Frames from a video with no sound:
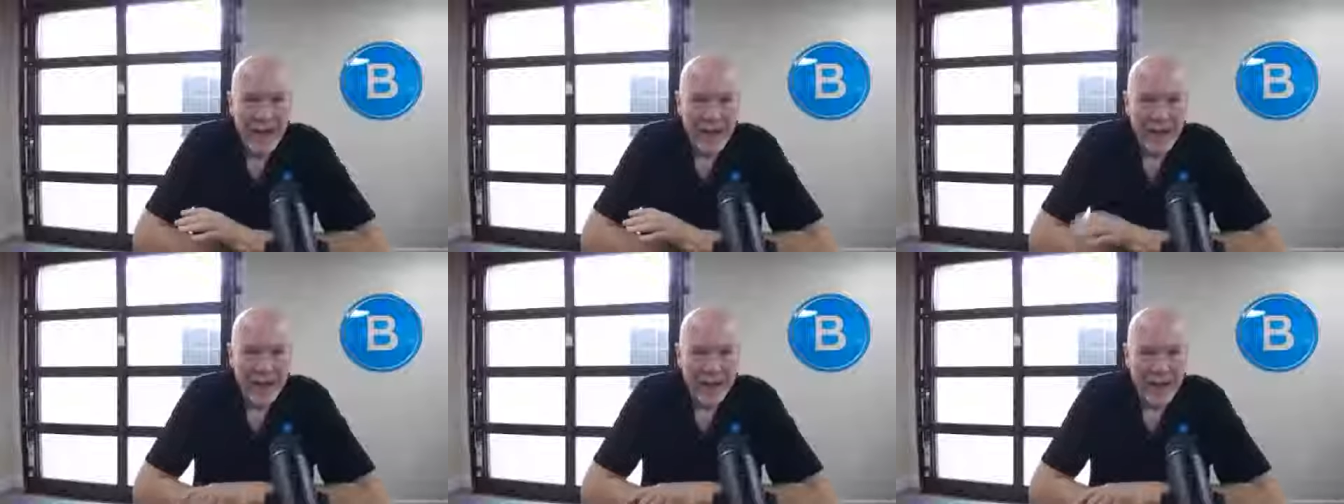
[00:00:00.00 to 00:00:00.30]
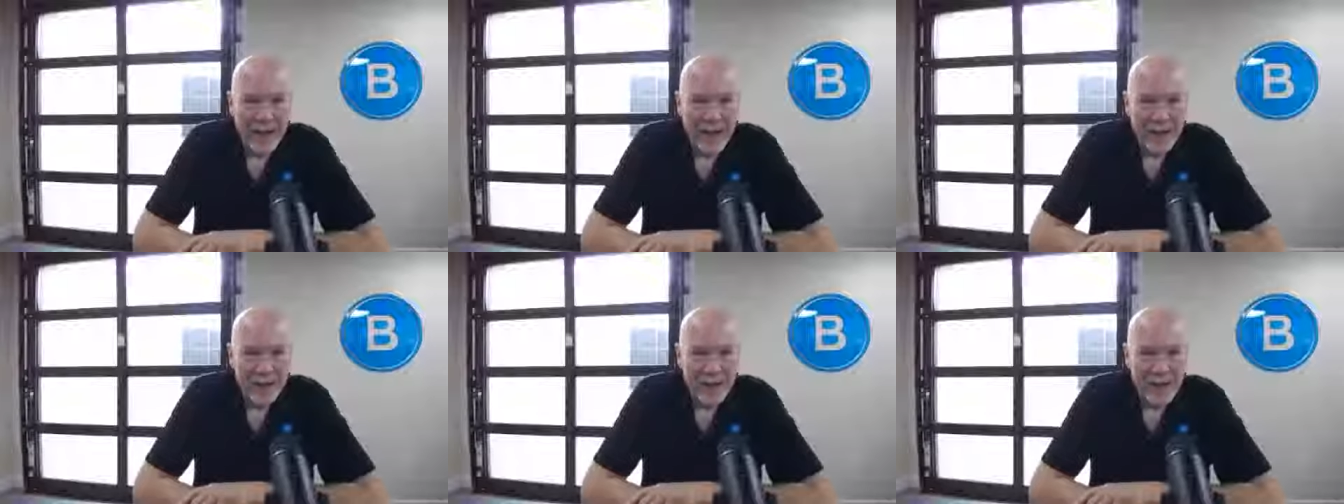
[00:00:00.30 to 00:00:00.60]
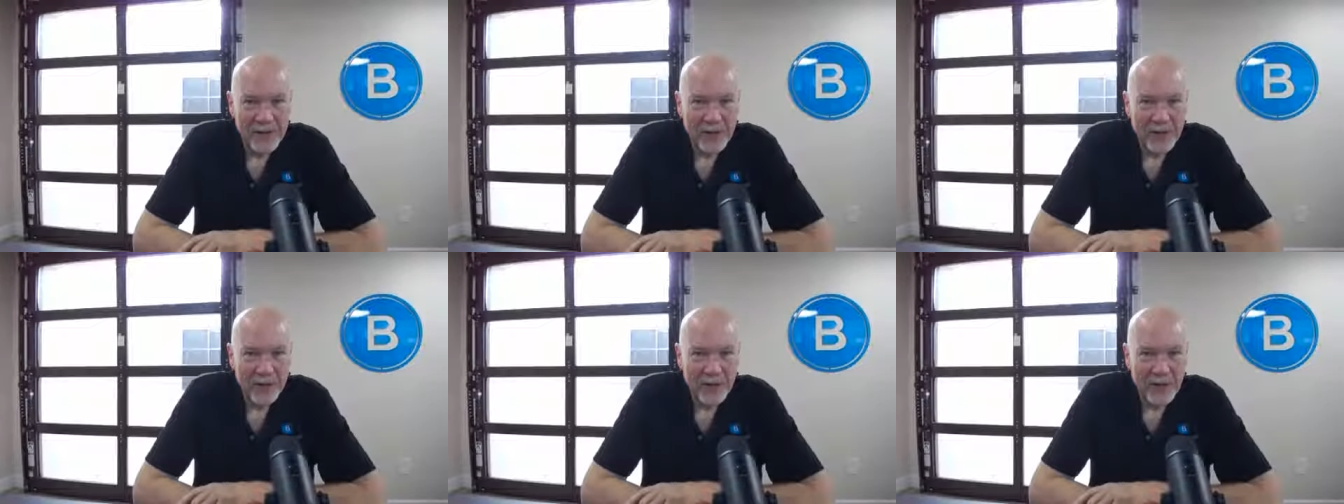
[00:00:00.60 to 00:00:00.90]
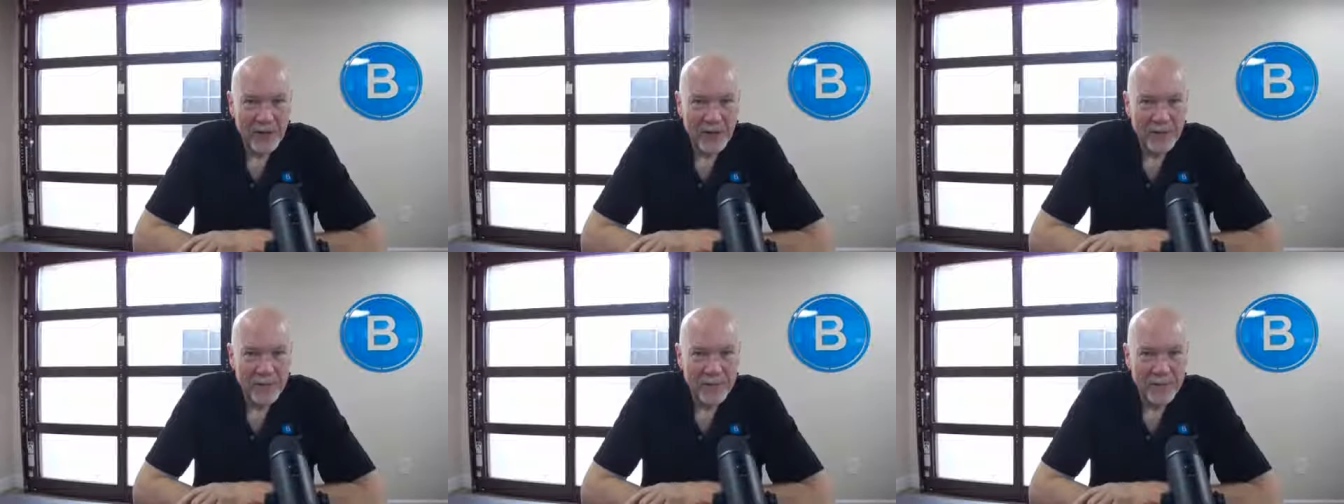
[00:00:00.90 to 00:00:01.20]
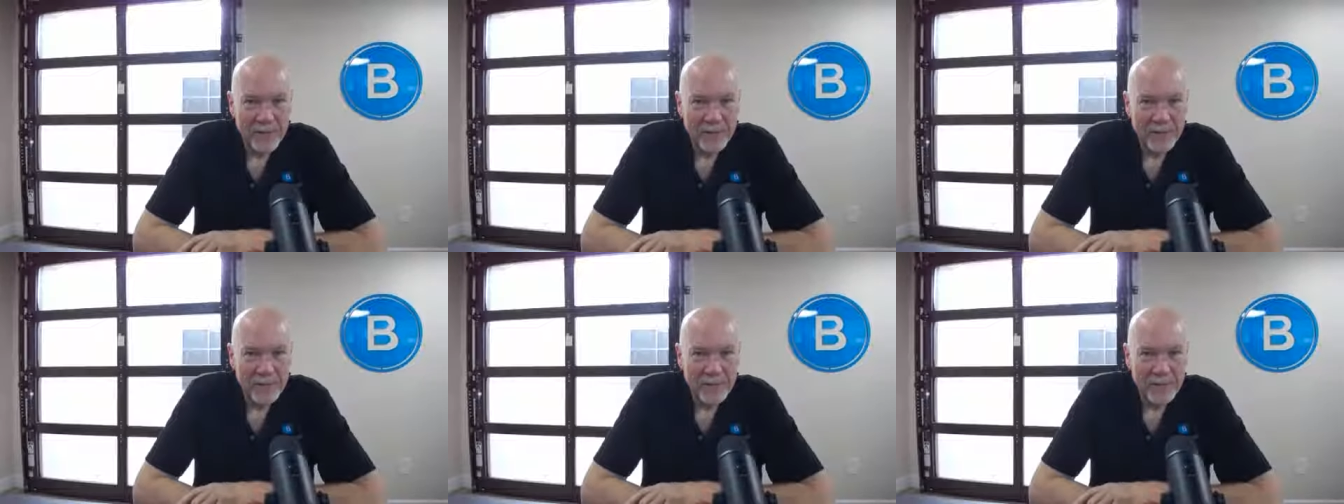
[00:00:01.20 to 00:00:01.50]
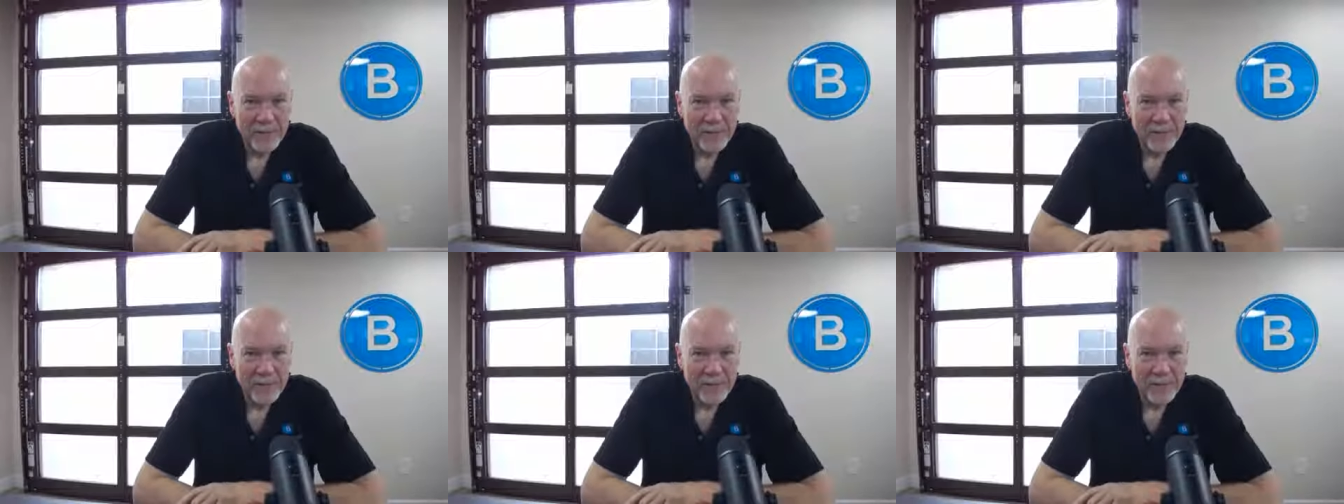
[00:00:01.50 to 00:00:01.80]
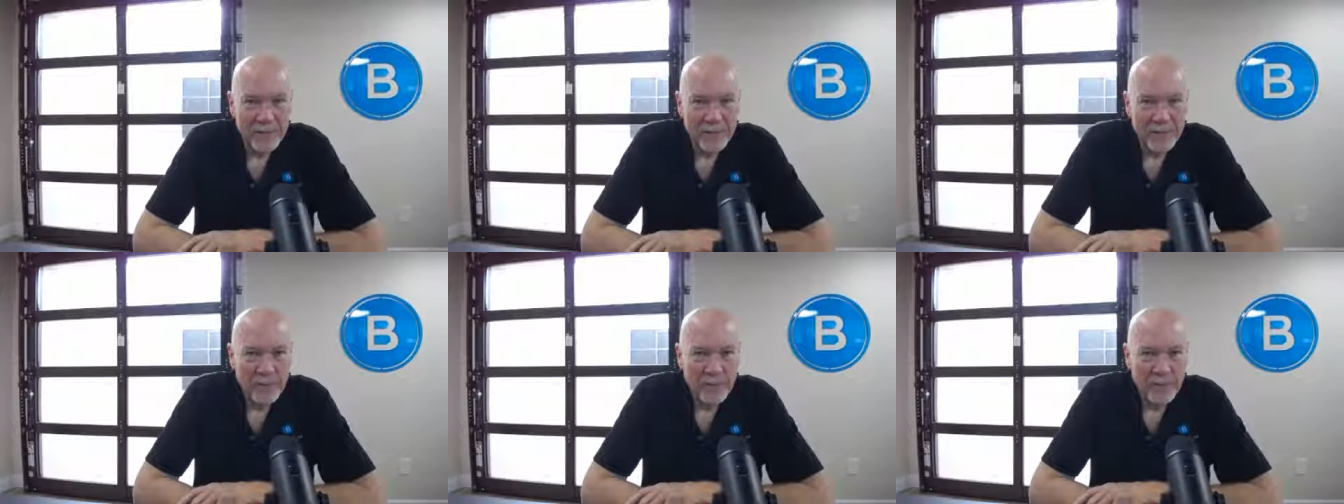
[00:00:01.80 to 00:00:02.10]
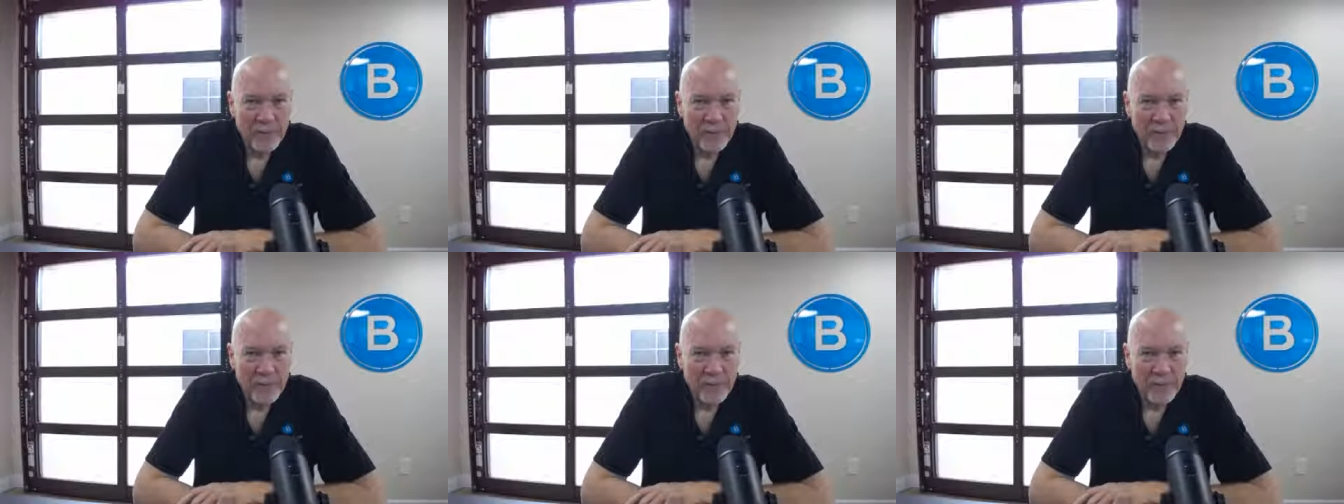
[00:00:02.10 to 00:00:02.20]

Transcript: Good afternoon. Welcome to